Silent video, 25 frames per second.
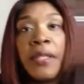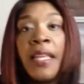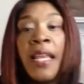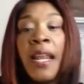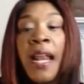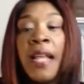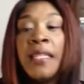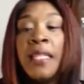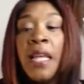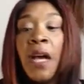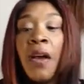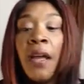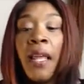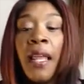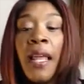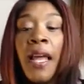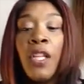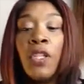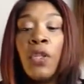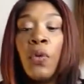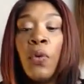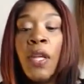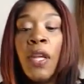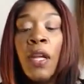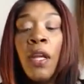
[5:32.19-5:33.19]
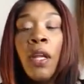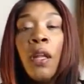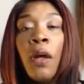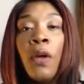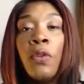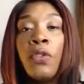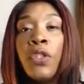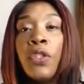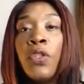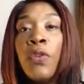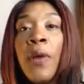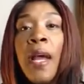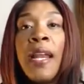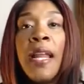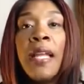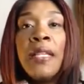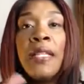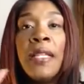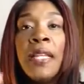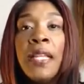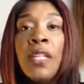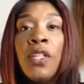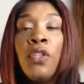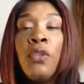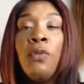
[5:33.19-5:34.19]
And I tell clients who get a closure, try not to
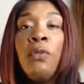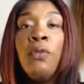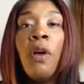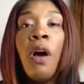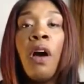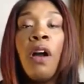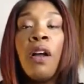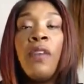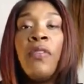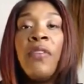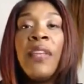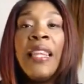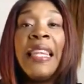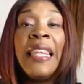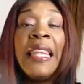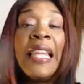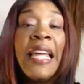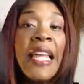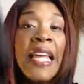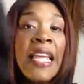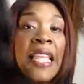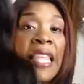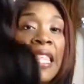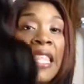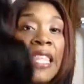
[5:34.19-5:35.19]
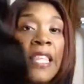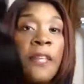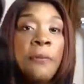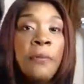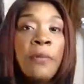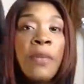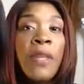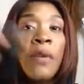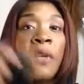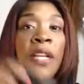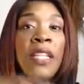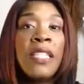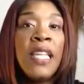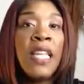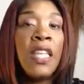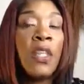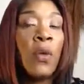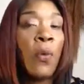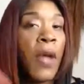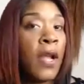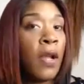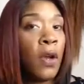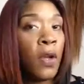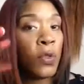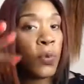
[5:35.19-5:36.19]
get too long of a length, because either
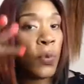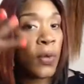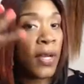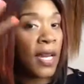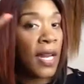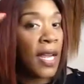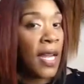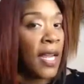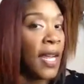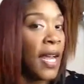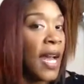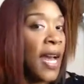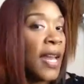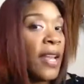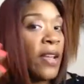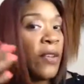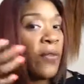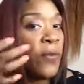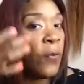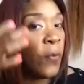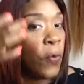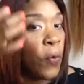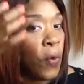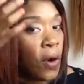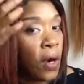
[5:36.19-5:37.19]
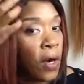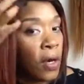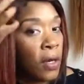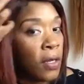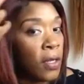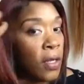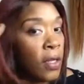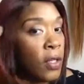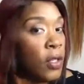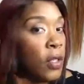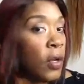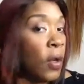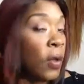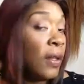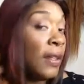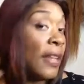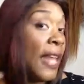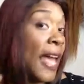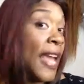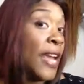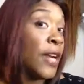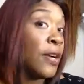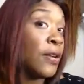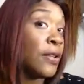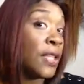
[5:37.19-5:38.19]
way it goes, we're going to cut it for, you know,
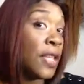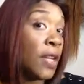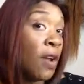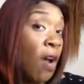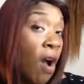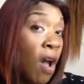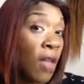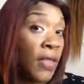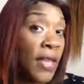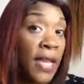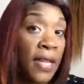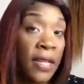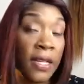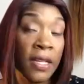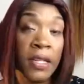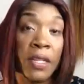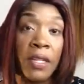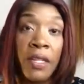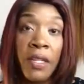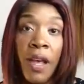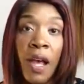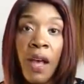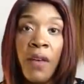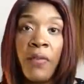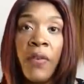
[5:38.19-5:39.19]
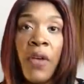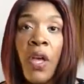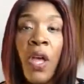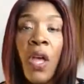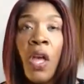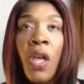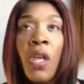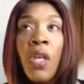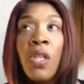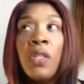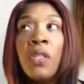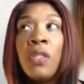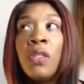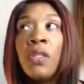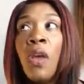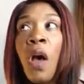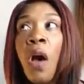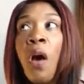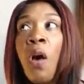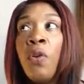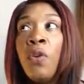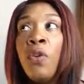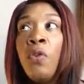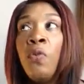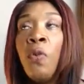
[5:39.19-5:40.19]
layers and all that good stuff.
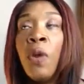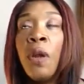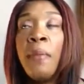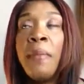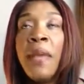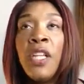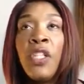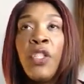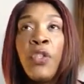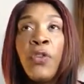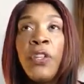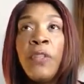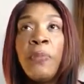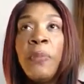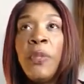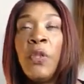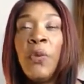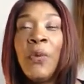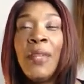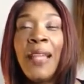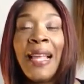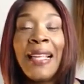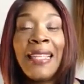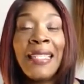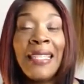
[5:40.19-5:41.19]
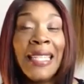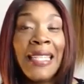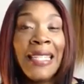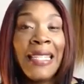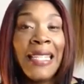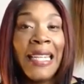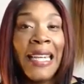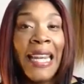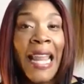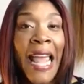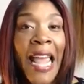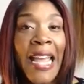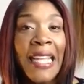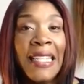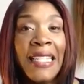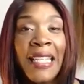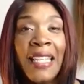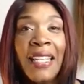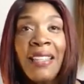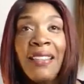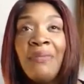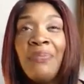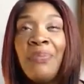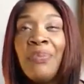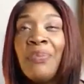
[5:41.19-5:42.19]
So you want to make sure it's between like 16 and
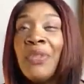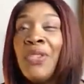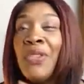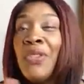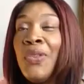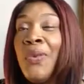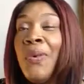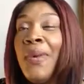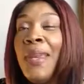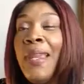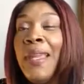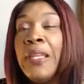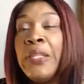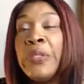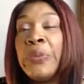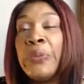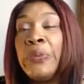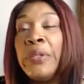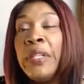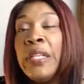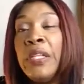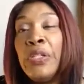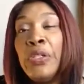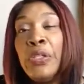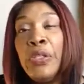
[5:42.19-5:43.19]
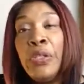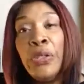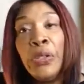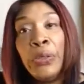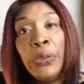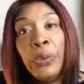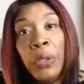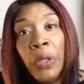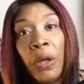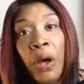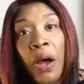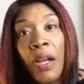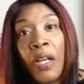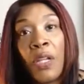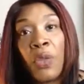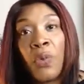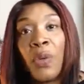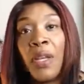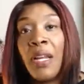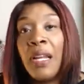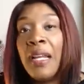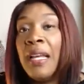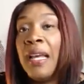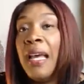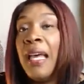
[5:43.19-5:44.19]
18. 20 is really too long because we're
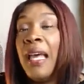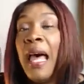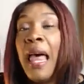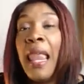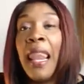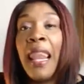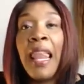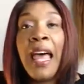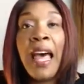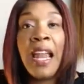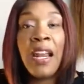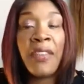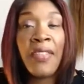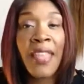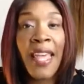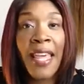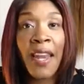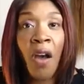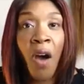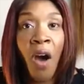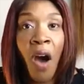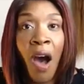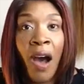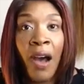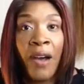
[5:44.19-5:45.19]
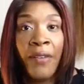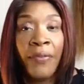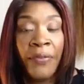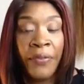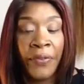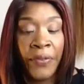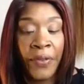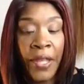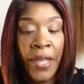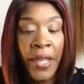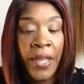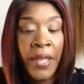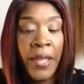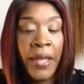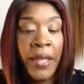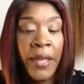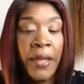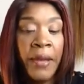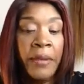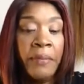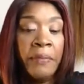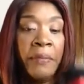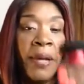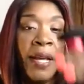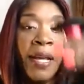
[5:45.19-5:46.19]
going to cut a lot of that off.
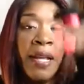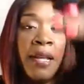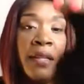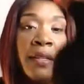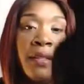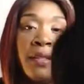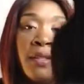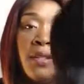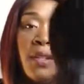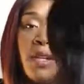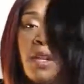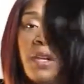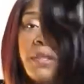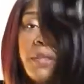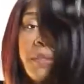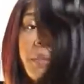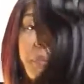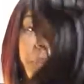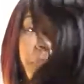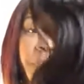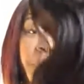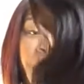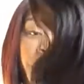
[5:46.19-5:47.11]
But, you know,